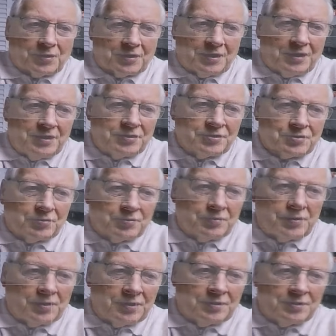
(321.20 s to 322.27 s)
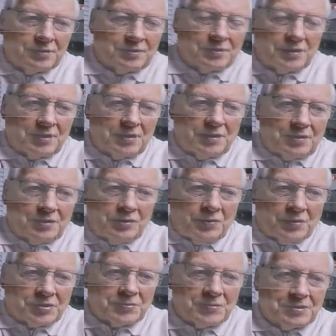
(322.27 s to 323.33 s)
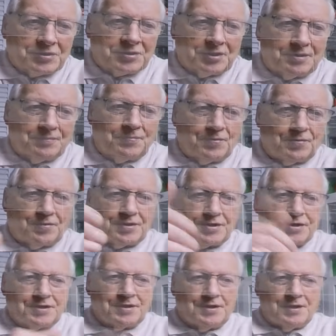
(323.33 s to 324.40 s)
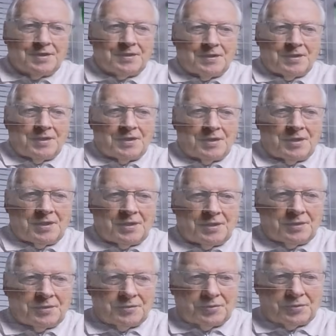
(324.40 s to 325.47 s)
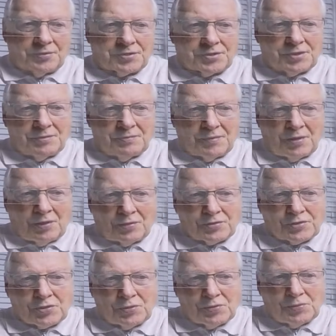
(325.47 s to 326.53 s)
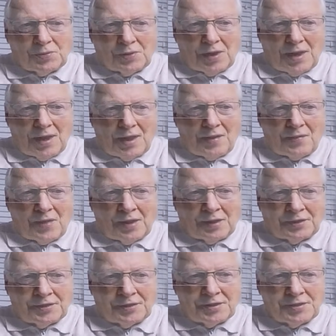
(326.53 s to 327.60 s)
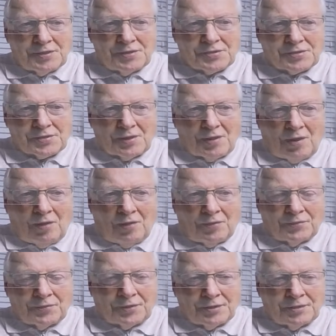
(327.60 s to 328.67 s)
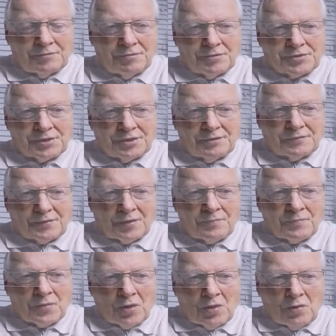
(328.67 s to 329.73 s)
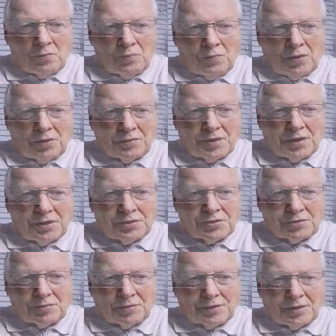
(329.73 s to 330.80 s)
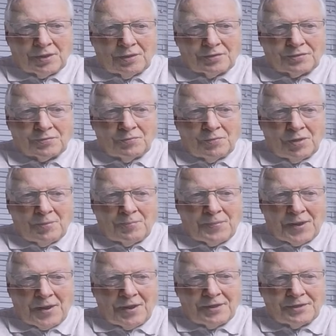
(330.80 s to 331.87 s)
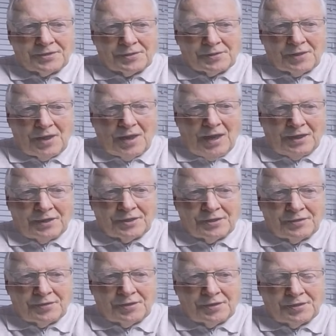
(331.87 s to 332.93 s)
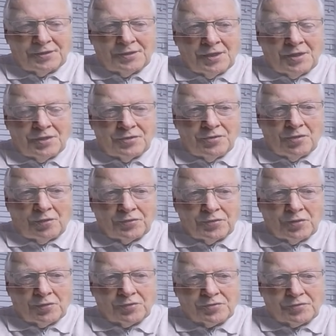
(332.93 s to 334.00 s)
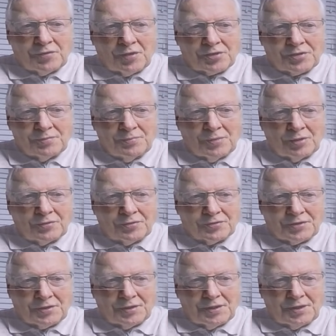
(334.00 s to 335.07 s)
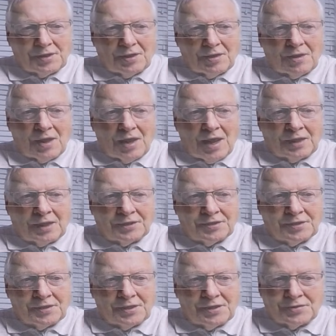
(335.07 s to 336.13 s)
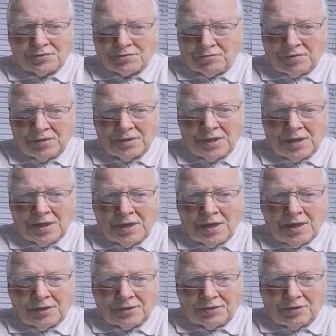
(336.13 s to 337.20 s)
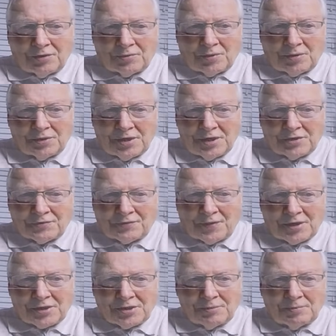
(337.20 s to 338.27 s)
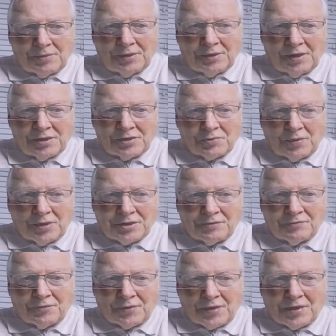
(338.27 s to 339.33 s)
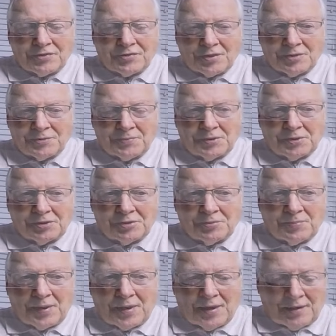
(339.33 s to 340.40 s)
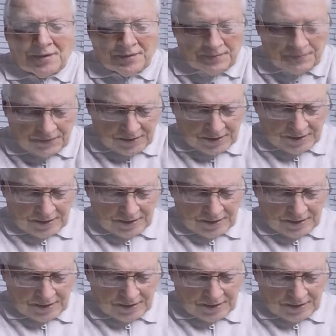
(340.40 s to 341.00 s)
plug it into the USB-C port. You can see we've got two LEDs on the receiver. One is showing that we're paired and in the non-noise reduction mode because the LED is green. The other one is flashing, meaning it's waiting for that transmitter to pair.